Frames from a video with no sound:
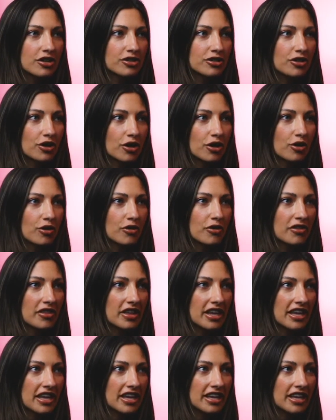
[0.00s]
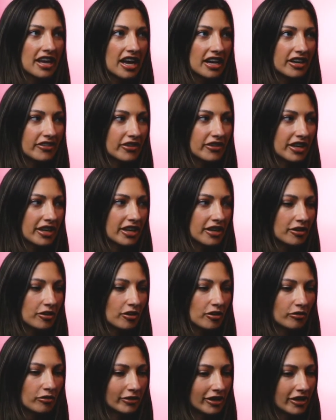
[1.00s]
So it kind of
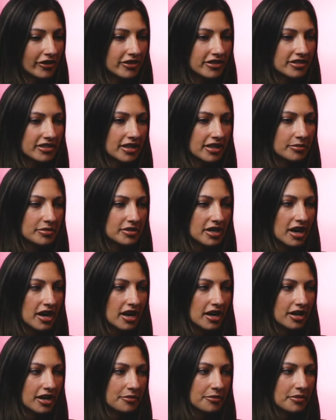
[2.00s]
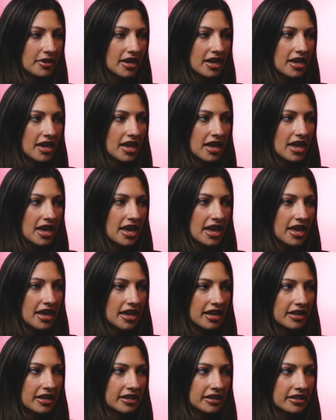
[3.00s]
hit around the same time.
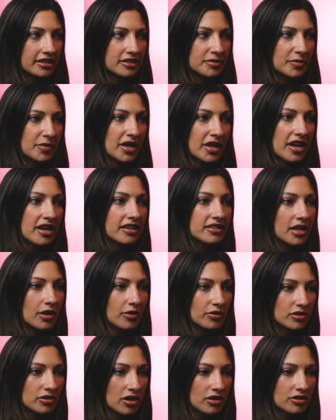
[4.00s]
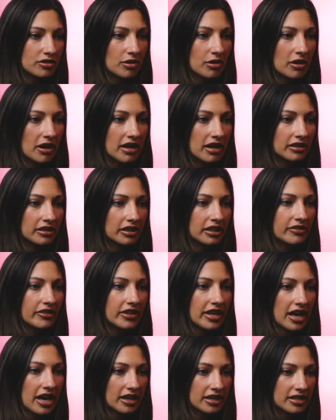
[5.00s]
And because I was also
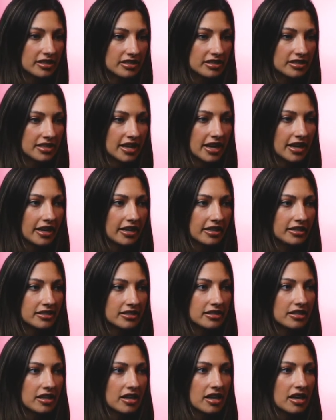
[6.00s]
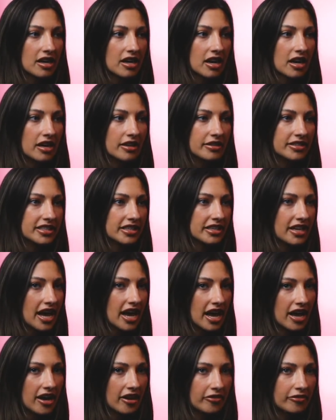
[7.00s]
living out of state, didn't
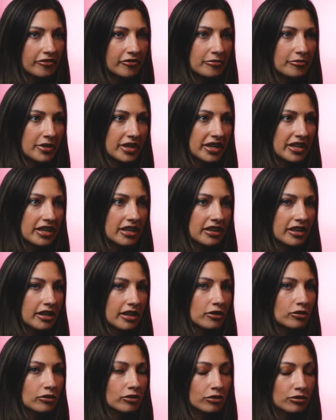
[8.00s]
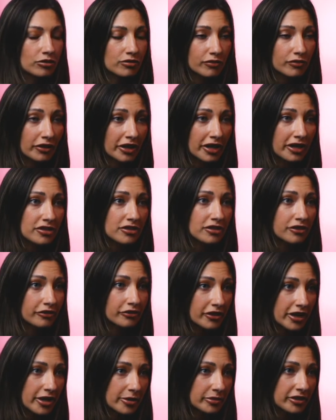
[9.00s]
have many close friends or
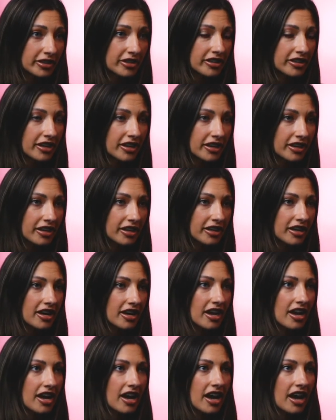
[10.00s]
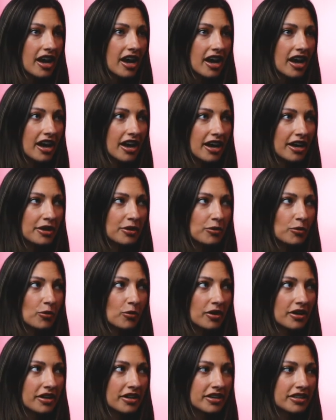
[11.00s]
family there, I
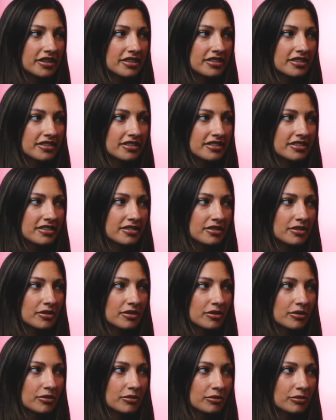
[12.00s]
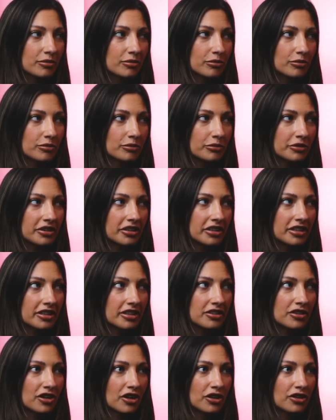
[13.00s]
was
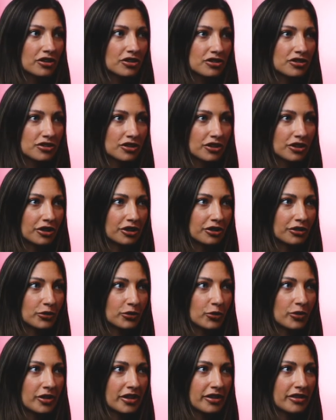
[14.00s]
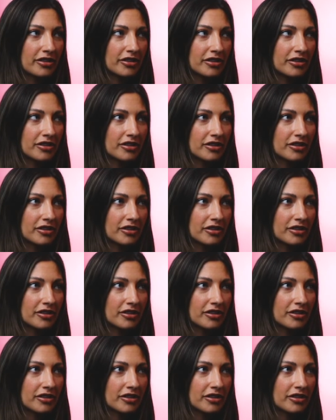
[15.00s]
really concerned with